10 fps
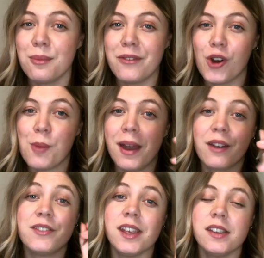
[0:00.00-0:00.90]
we've got a pair
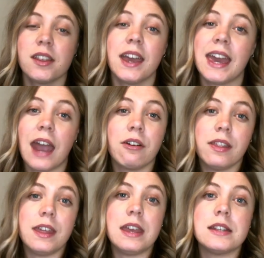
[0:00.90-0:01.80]
of scissors. I carry
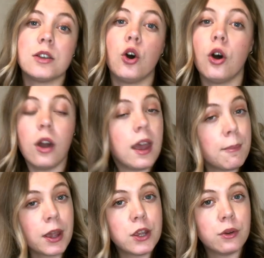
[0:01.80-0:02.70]
these in
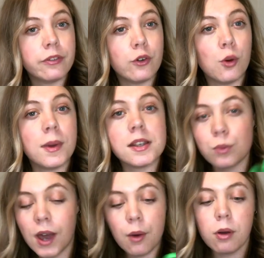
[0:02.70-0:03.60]
my uniform as
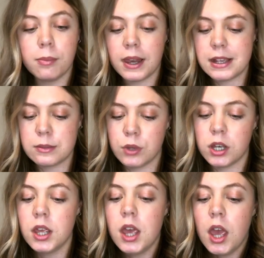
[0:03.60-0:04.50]
well on
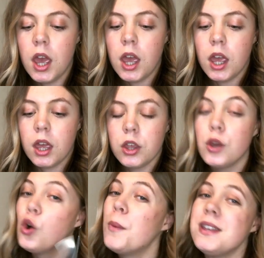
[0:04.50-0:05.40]
placement.
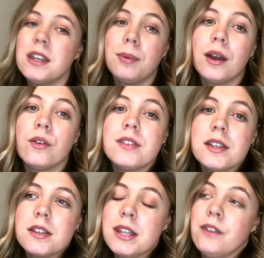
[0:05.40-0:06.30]
You always need a pair of
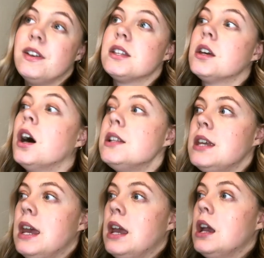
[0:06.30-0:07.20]
scissors if it's
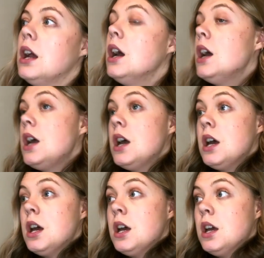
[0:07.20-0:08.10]
cutting
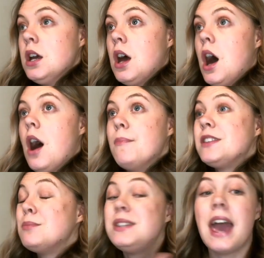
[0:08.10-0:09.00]

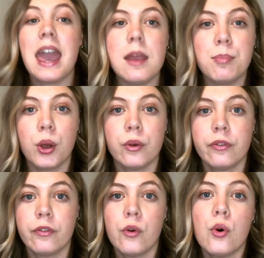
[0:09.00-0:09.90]
some tape
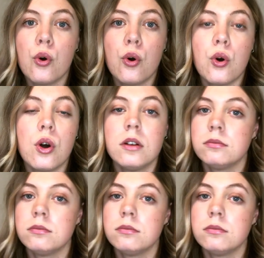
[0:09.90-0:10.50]
for